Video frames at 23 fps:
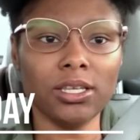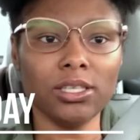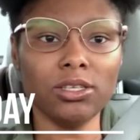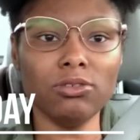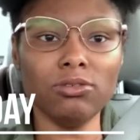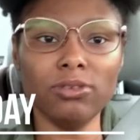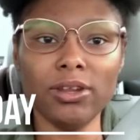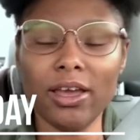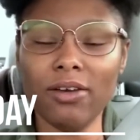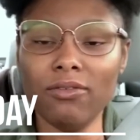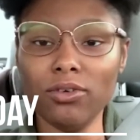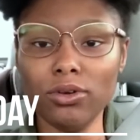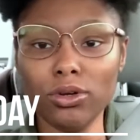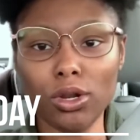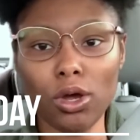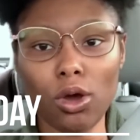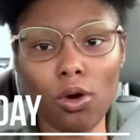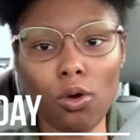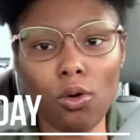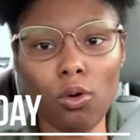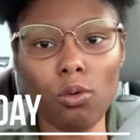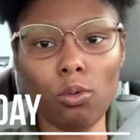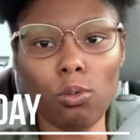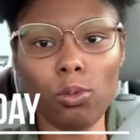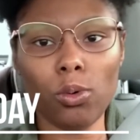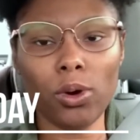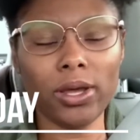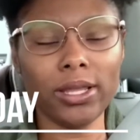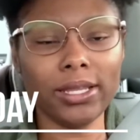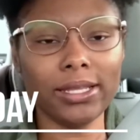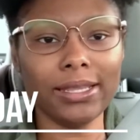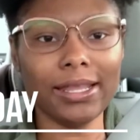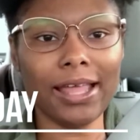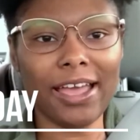you never know
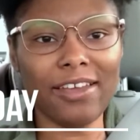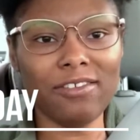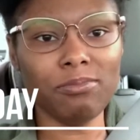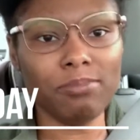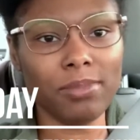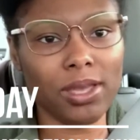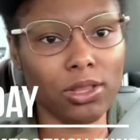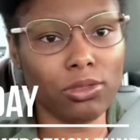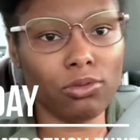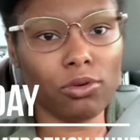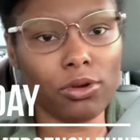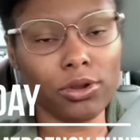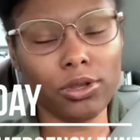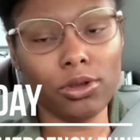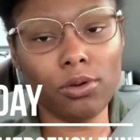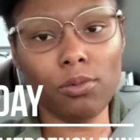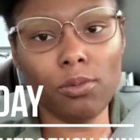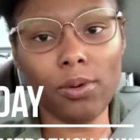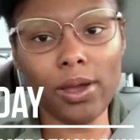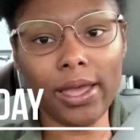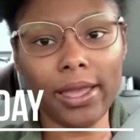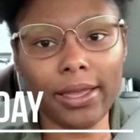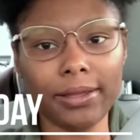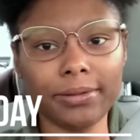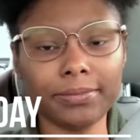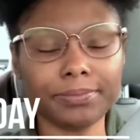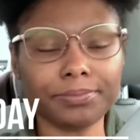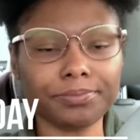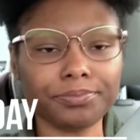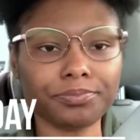what life may throw your way.